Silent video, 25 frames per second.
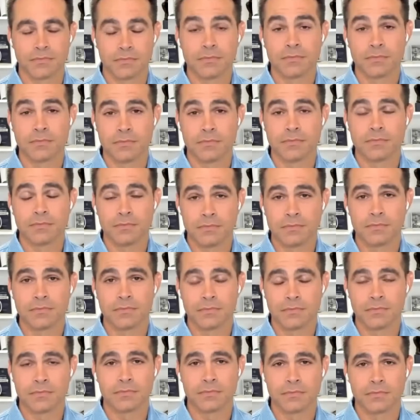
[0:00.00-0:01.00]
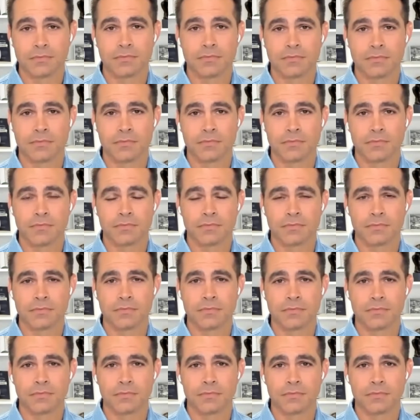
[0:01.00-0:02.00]

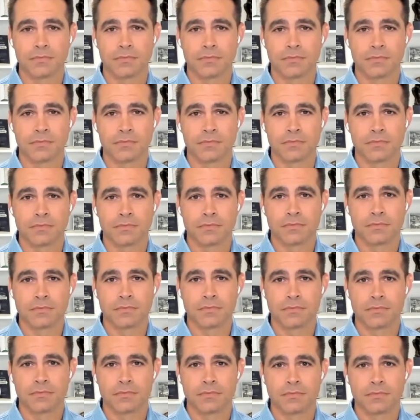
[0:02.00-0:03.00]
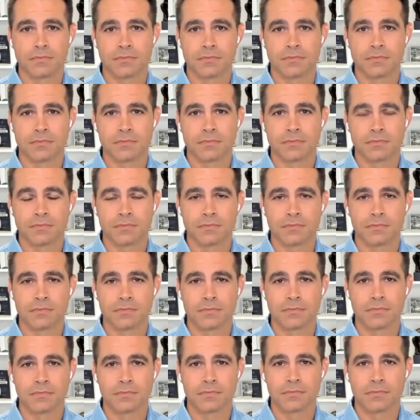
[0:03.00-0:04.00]

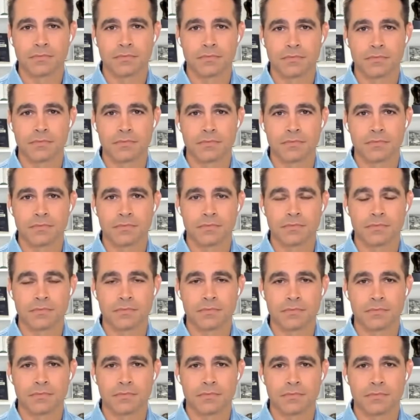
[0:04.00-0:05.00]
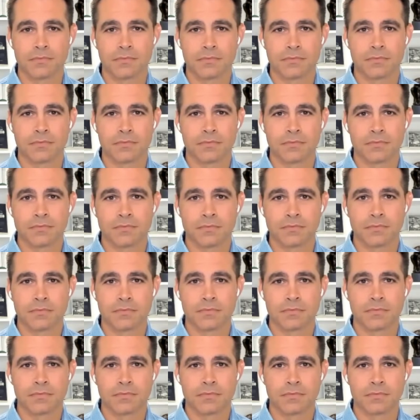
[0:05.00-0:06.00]

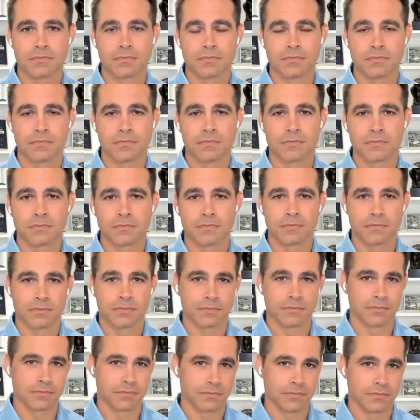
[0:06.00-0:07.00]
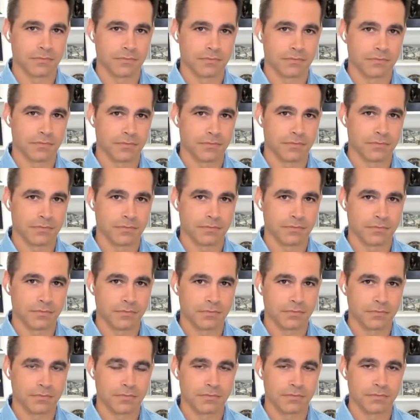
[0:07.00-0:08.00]
The person shown says nothing.